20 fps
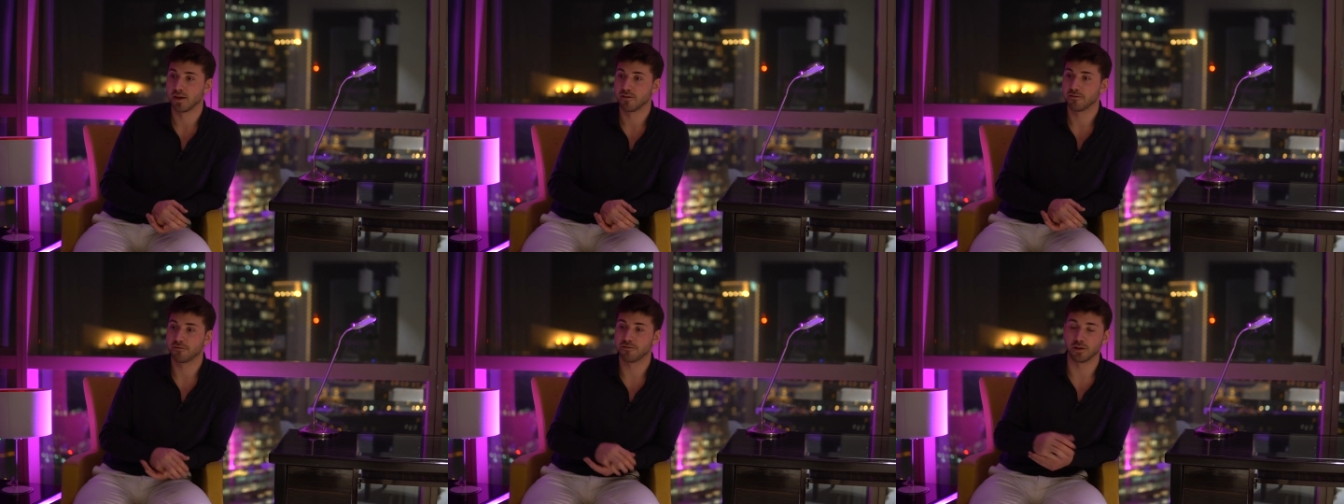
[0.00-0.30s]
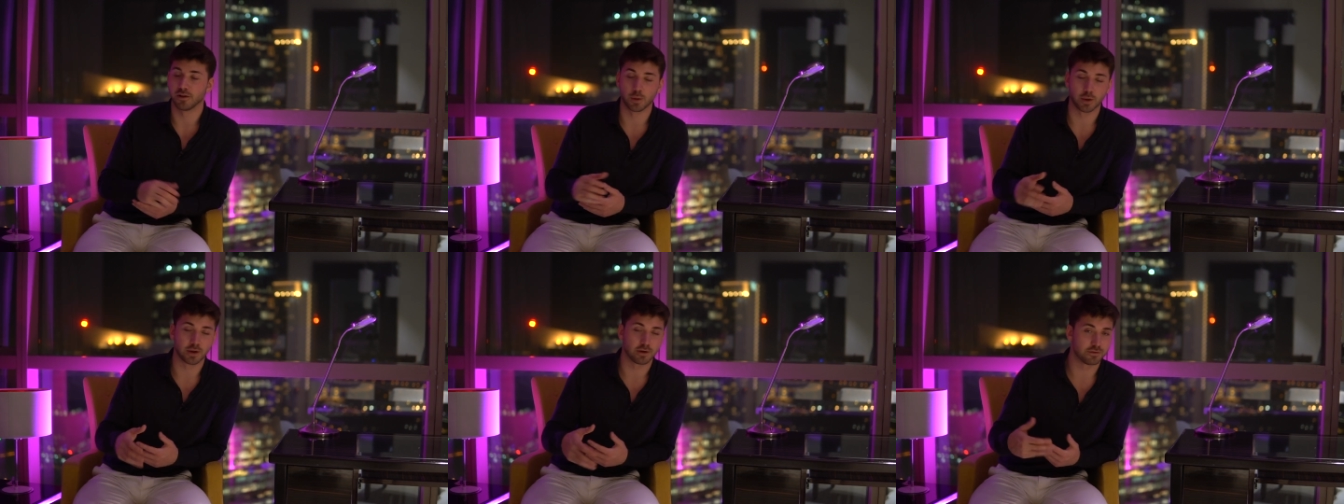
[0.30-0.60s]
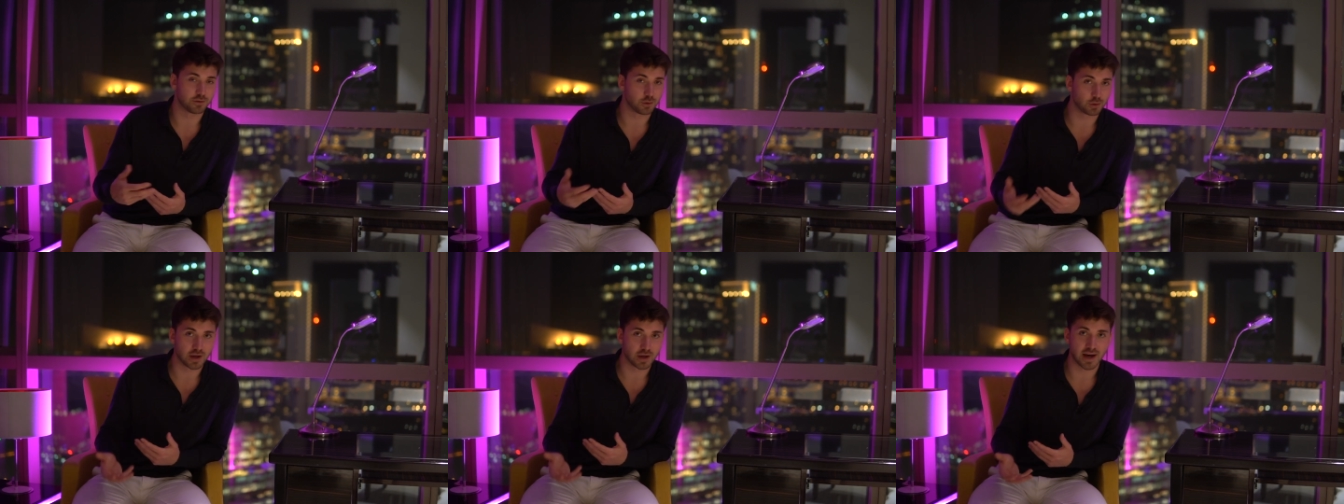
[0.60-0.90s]
following a
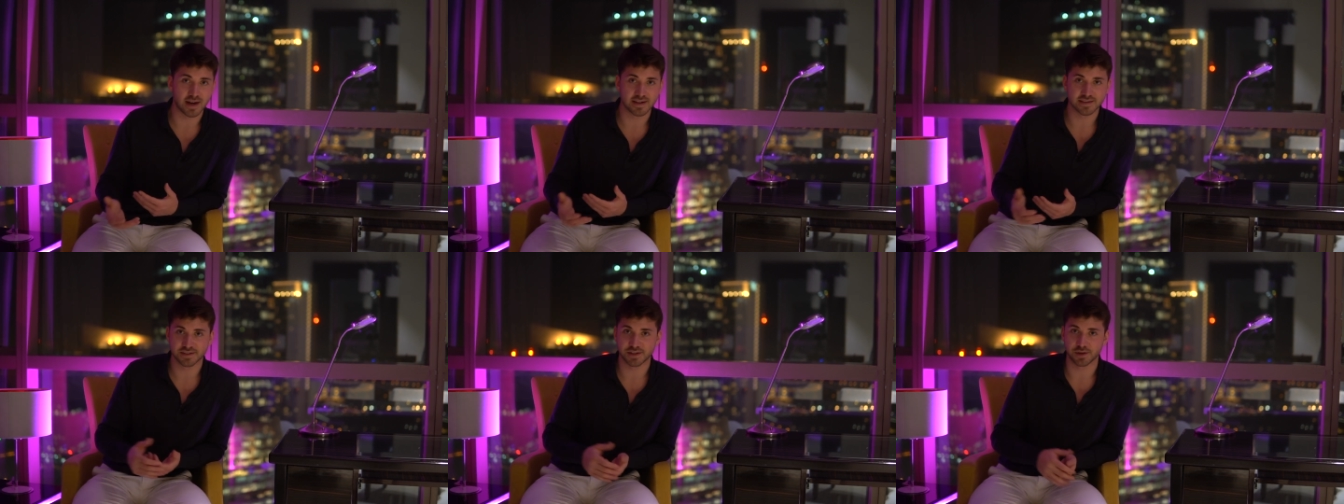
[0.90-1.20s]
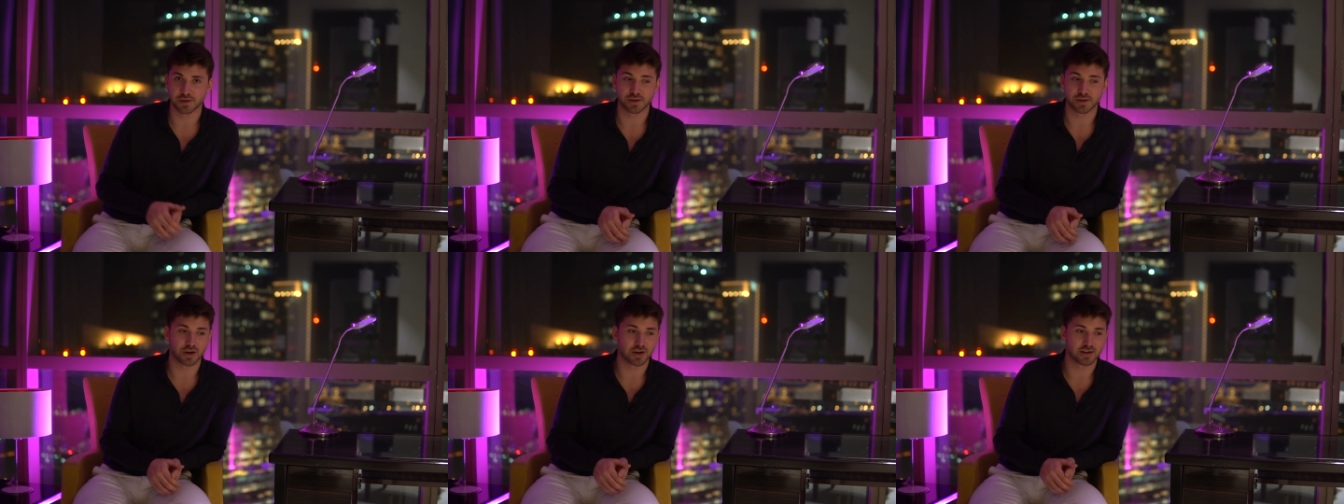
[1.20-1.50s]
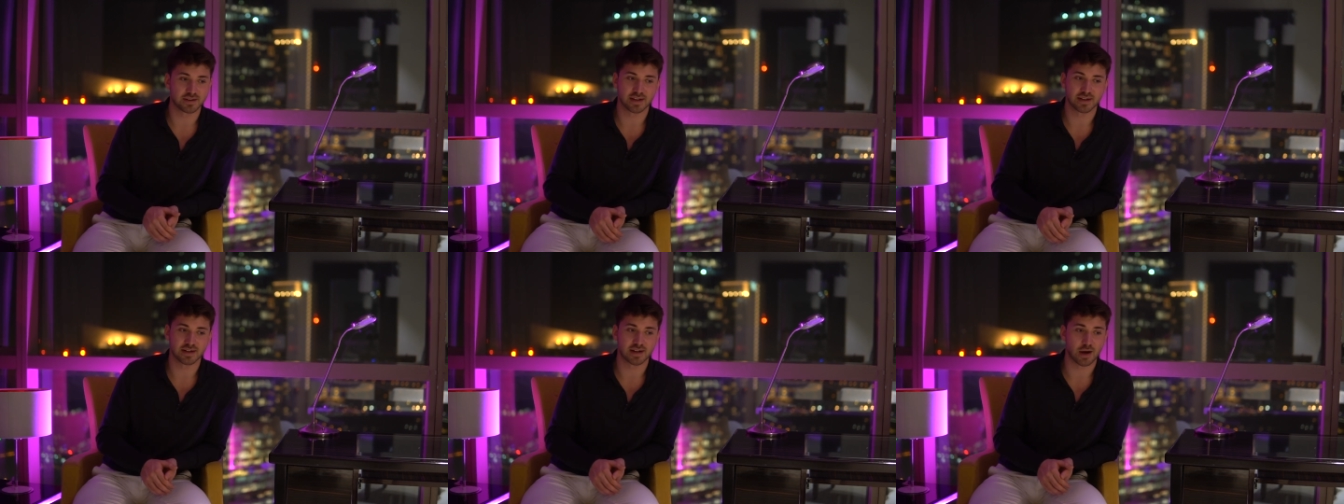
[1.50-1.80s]
few guys here and there,
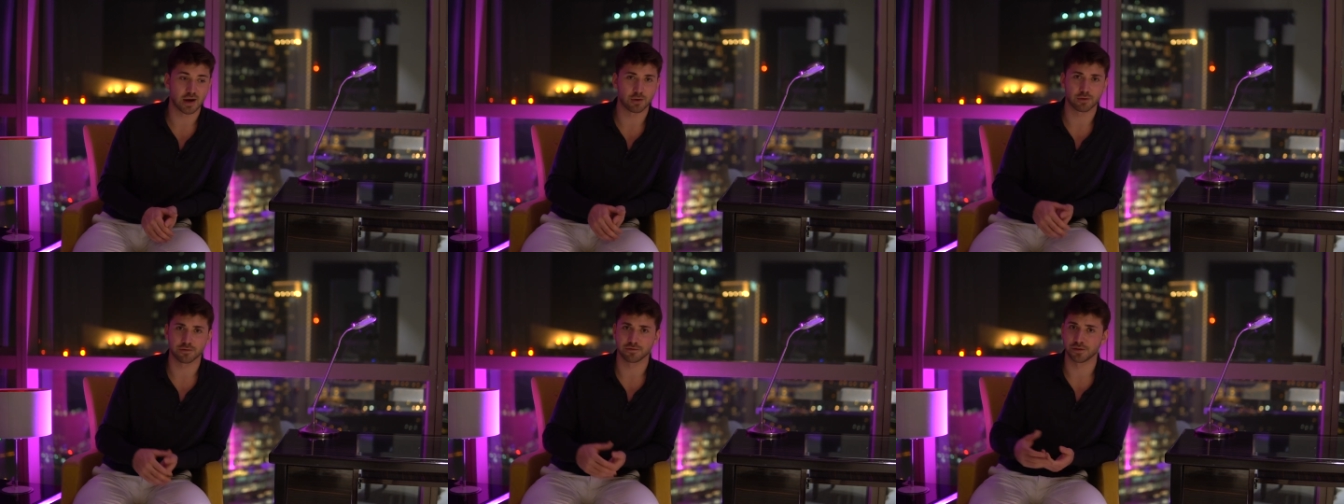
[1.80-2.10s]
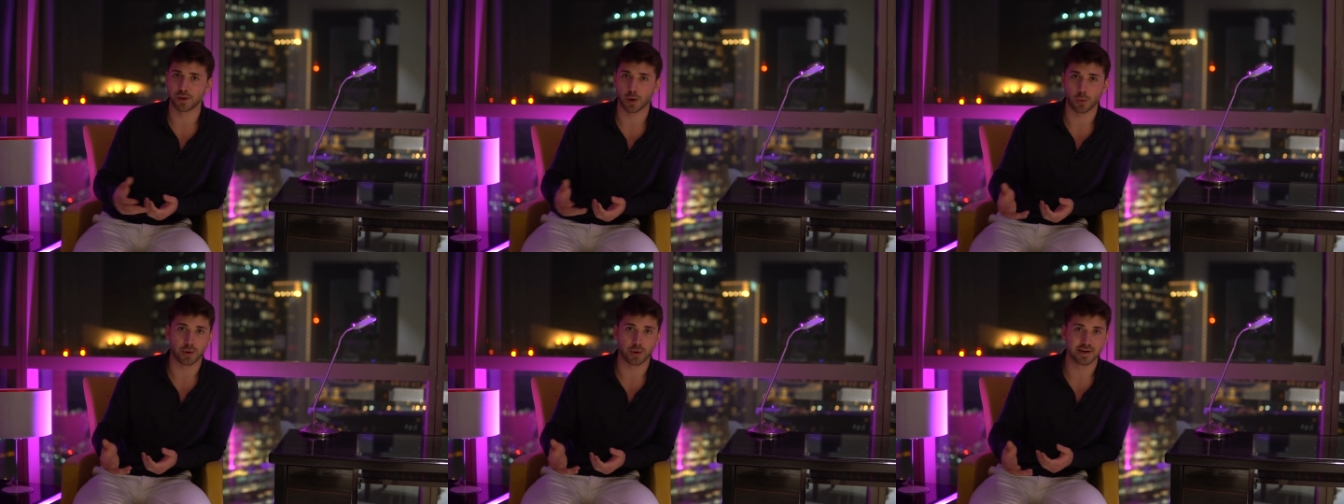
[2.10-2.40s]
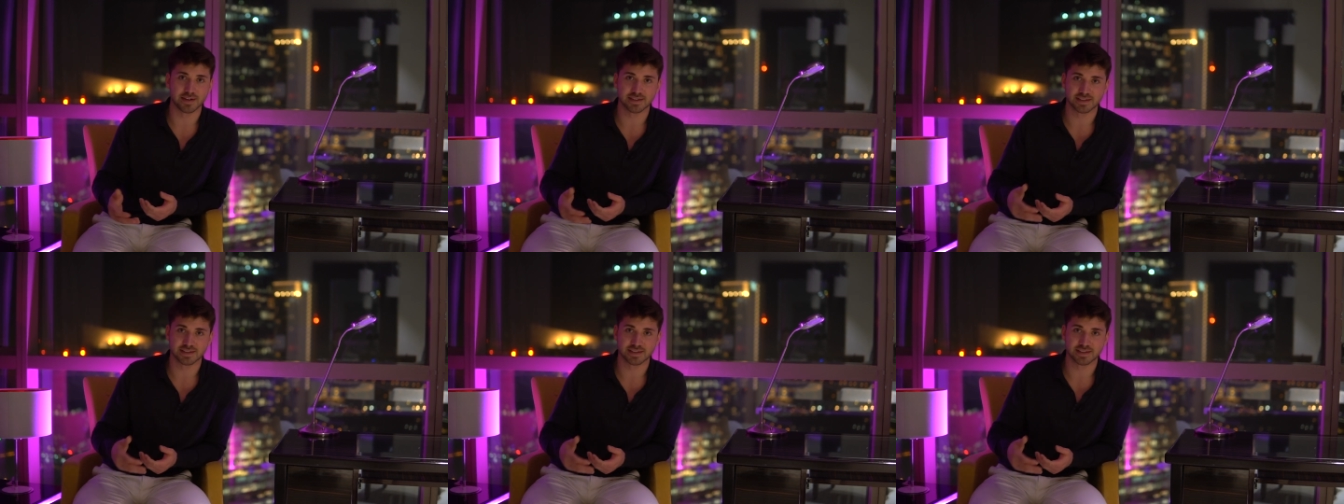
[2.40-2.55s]
and then out of nowhere I